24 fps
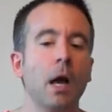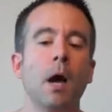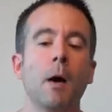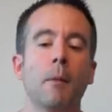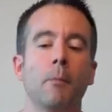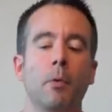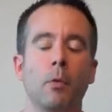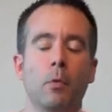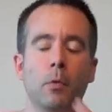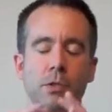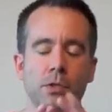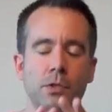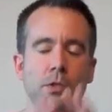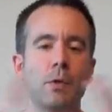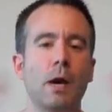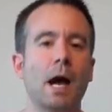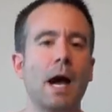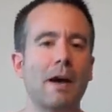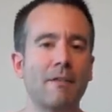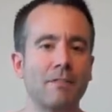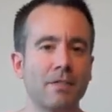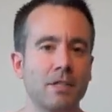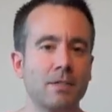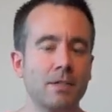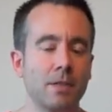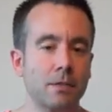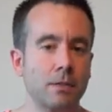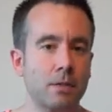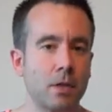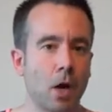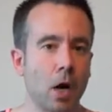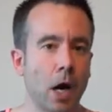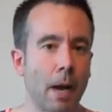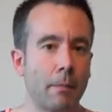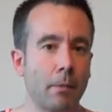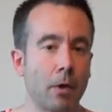but once you have the
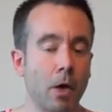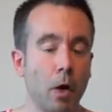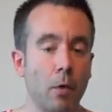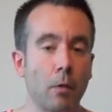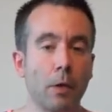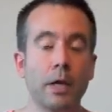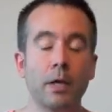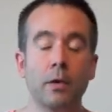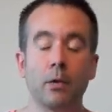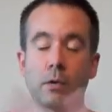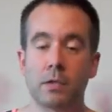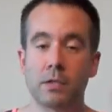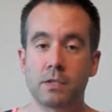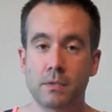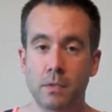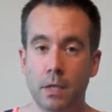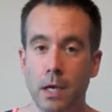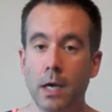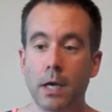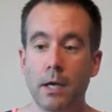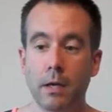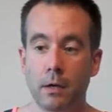SingStar app going or the,